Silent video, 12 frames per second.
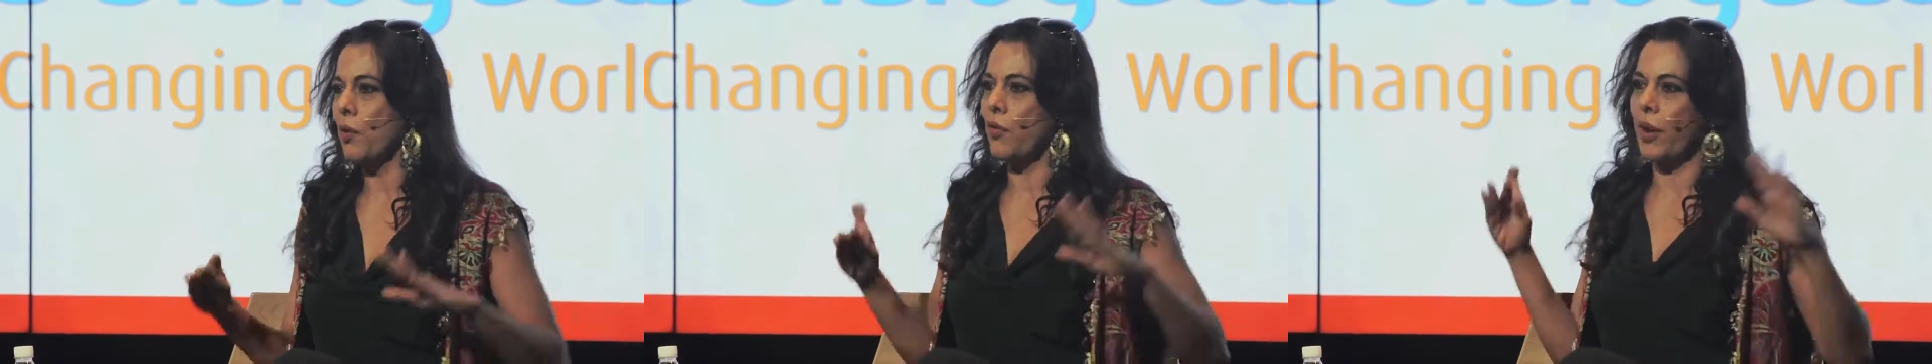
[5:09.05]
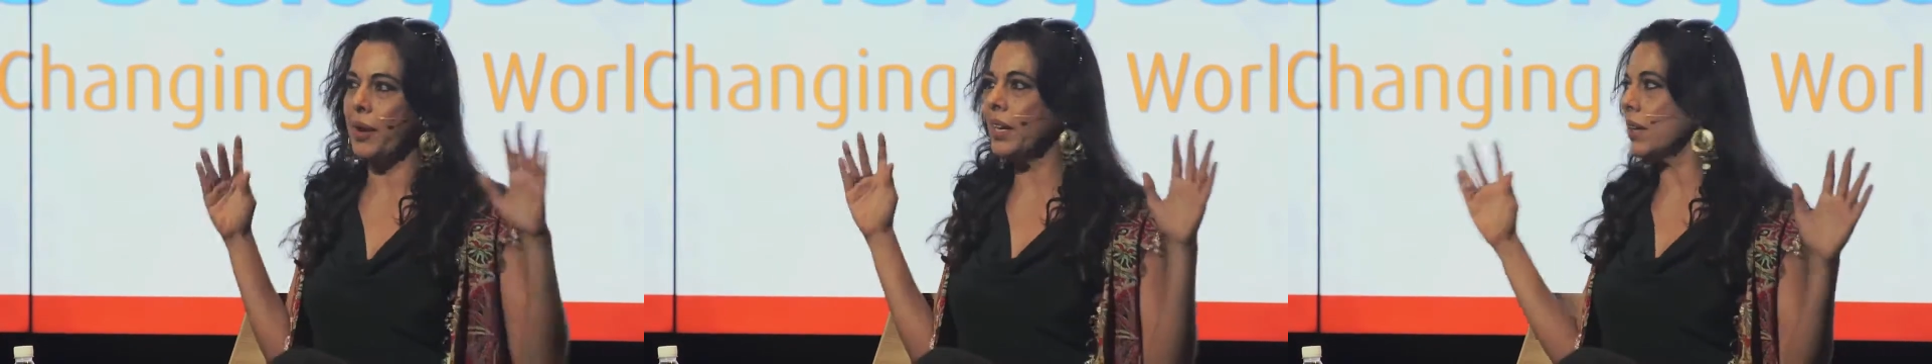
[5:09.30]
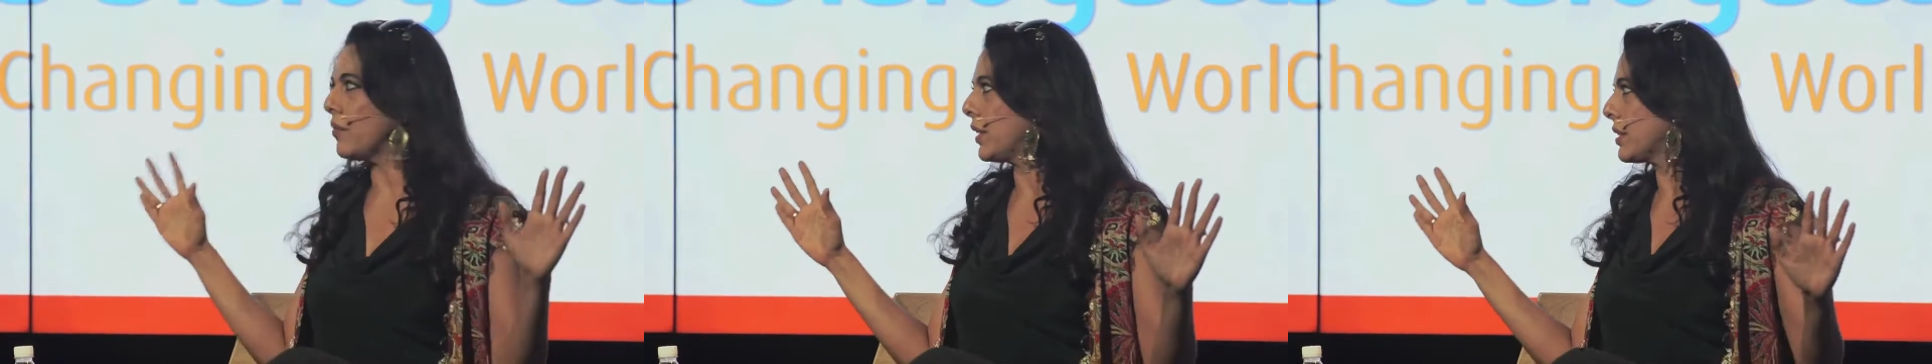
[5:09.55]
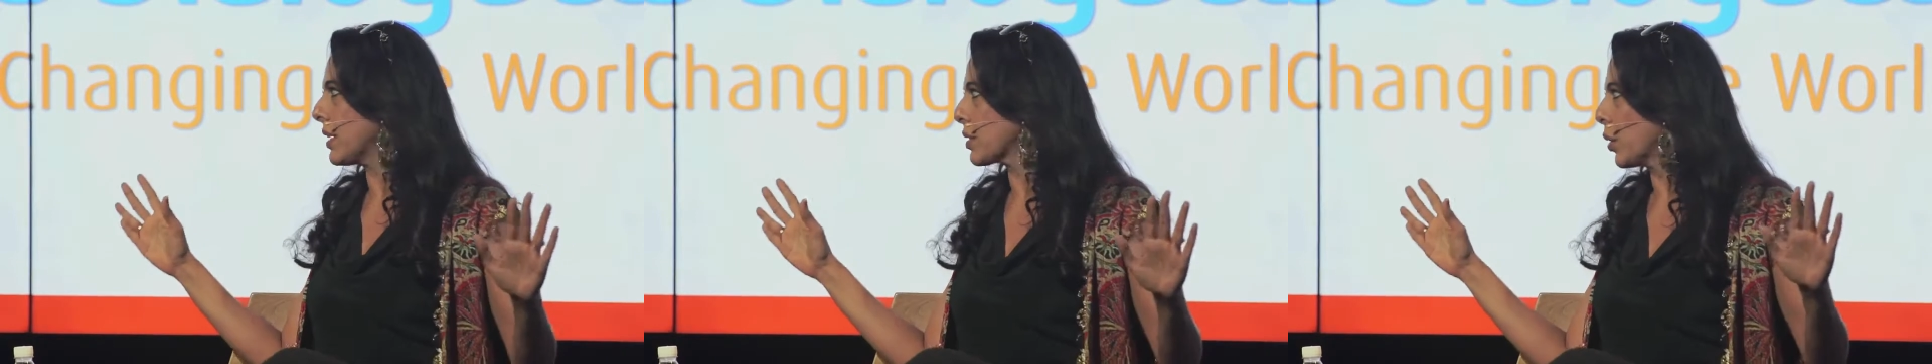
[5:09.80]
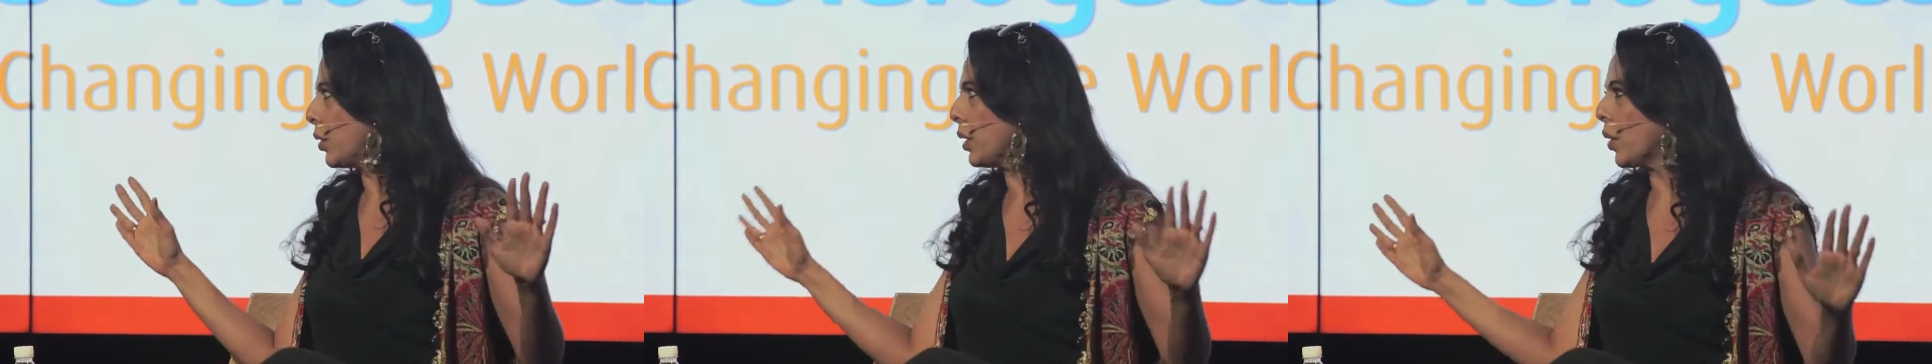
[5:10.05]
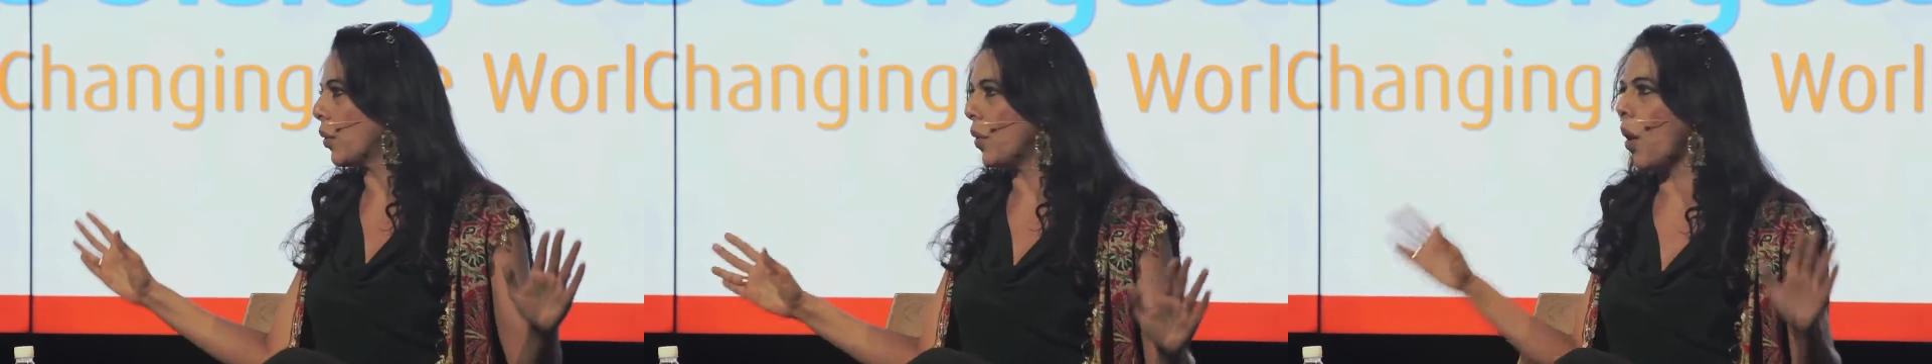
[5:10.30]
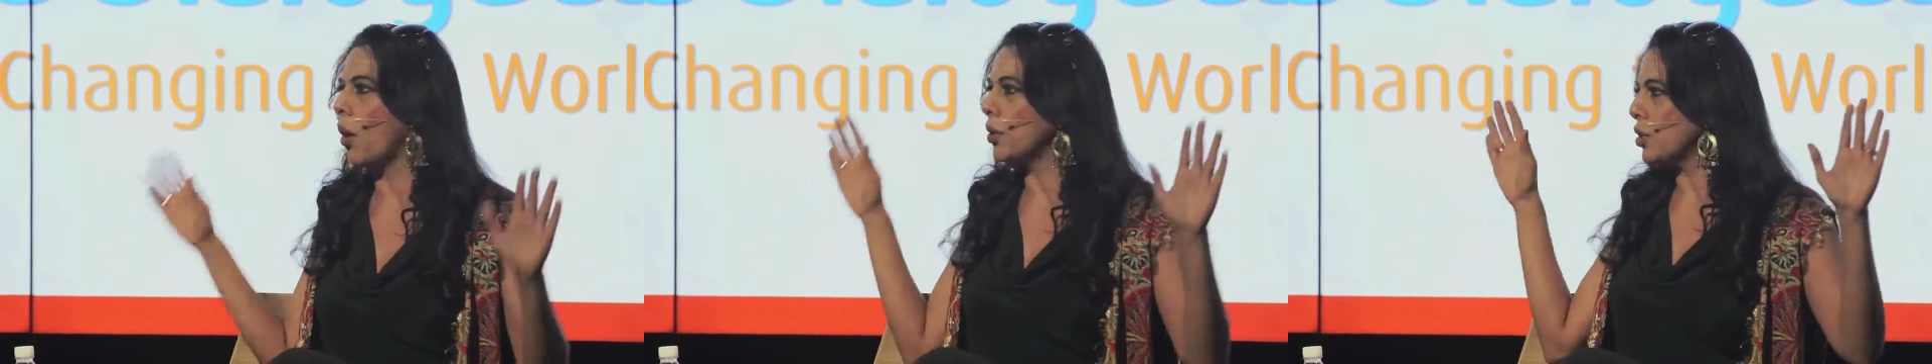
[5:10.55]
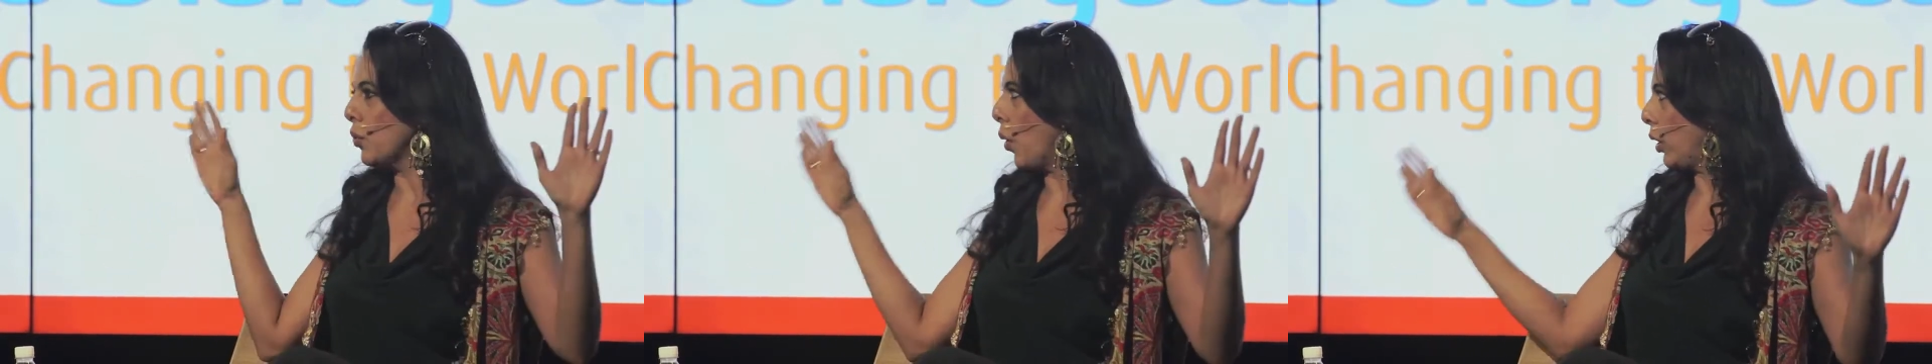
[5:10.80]
Very convinced I was going to go
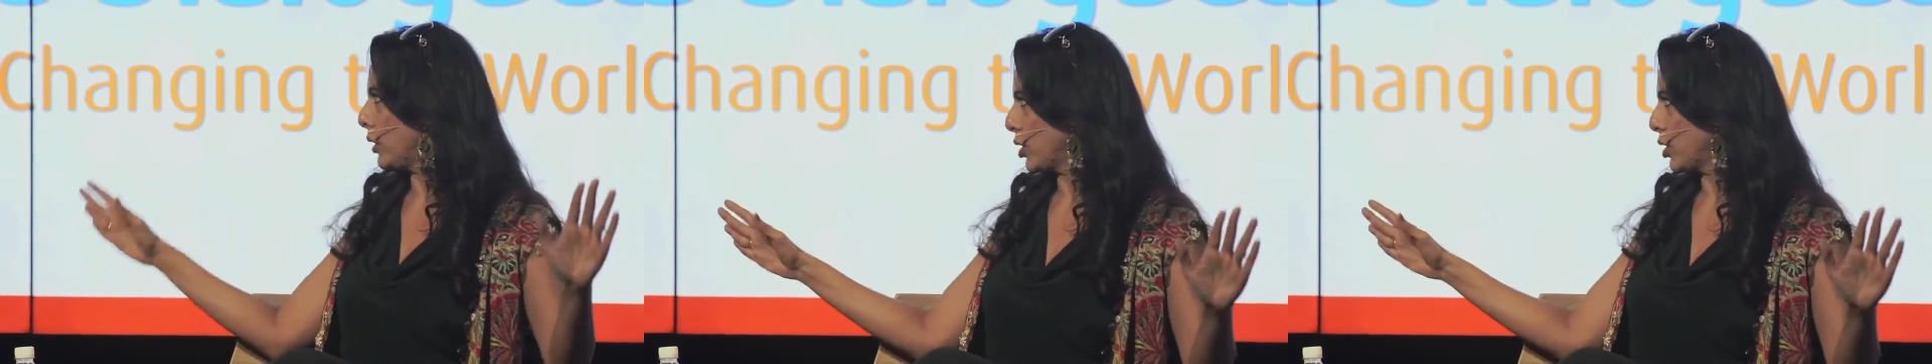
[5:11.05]
onto Wall